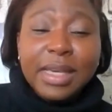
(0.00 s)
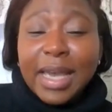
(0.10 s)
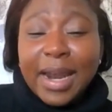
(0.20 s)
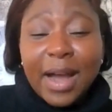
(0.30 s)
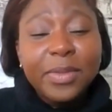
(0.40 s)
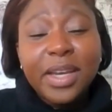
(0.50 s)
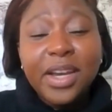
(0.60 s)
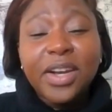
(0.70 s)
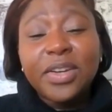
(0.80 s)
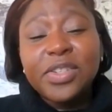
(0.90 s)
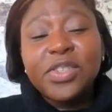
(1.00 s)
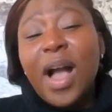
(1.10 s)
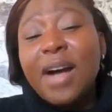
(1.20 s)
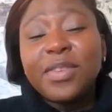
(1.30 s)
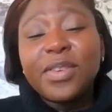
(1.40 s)
get out there,
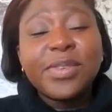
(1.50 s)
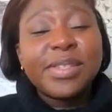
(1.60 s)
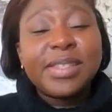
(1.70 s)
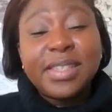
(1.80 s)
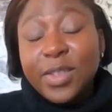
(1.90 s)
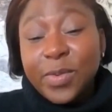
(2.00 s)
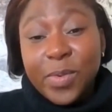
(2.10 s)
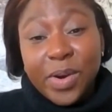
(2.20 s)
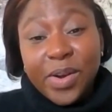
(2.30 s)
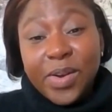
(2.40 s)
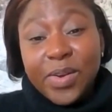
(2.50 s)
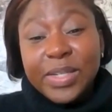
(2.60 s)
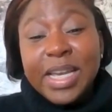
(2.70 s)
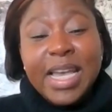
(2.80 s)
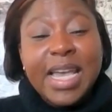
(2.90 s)
travel, see the
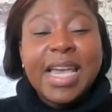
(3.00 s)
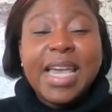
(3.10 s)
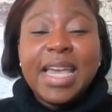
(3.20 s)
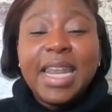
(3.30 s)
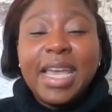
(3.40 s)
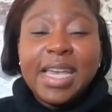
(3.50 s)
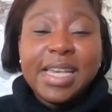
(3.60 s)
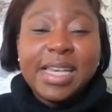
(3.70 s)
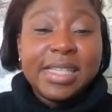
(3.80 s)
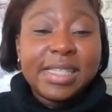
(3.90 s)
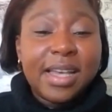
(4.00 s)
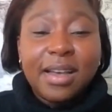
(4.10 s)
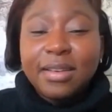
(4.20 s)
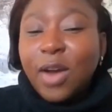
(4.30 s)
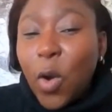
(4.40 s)
world. It is
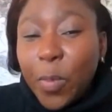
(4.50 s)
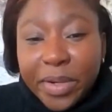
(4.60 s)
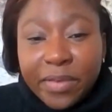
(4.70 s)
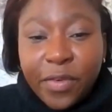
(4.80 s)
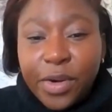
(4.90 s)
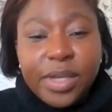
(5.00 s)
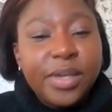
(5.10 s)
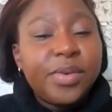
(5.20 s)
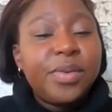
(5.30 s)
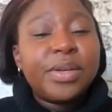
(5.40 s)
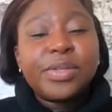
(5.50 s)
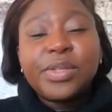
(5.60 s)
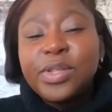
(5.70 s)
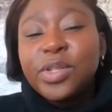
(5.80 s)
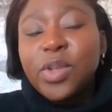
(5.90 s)
open for you. There's
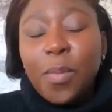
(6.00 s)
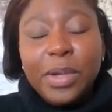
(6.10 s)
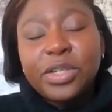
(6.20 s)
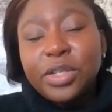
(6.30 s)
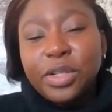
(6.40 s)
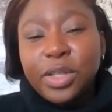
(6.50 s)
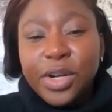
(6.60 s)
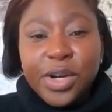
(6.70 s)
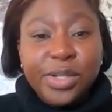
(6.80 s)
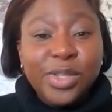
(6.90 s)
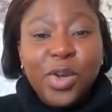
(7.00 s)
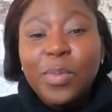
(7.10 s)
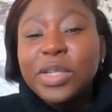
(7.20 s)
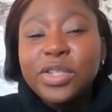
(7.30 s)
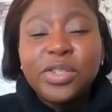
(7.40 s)
so much to learn, so
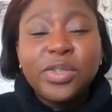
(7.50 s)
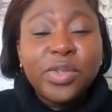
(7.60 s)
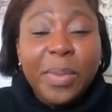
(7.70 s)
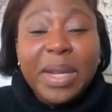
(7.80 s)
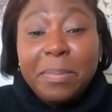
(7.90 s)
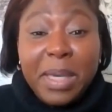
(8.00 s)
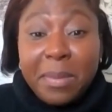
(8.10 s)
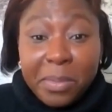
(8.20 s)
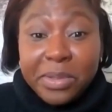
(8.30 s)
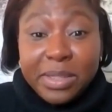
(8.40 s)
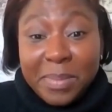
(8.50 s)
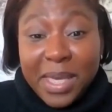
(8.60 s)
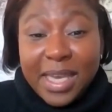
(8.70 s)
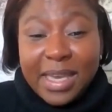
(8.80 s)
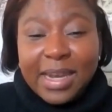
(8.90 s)
much to do, so many people to
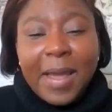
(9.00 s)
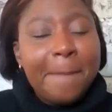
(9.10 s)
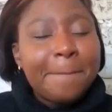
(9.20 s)
meet.